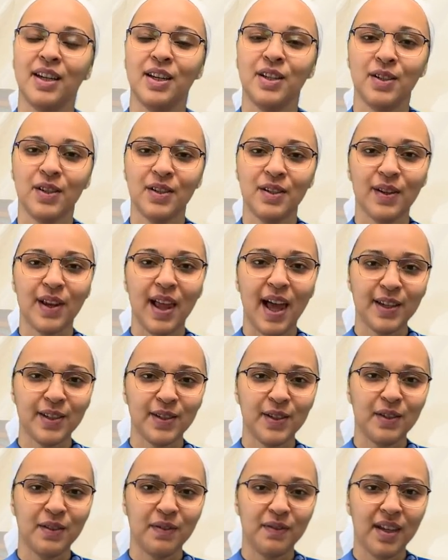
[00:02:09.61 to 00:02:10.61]
to do
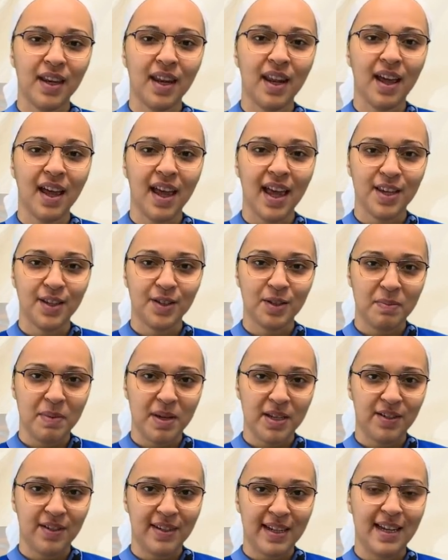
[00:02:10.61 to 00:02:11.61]
Lectio Divina and to
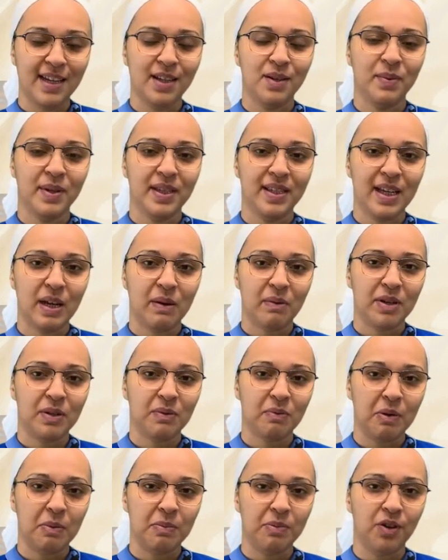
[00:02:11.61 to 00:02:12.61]
meditate with Sacred
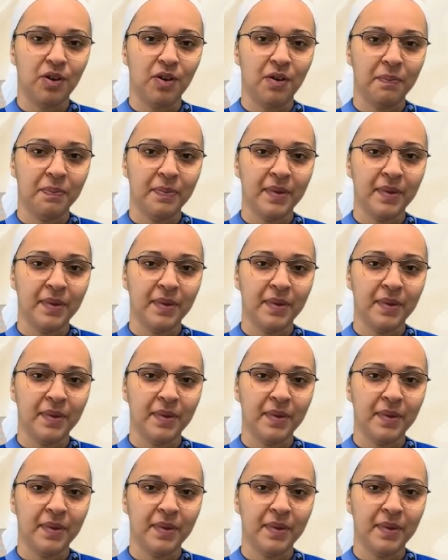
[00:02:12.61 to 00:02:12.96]
Scripture.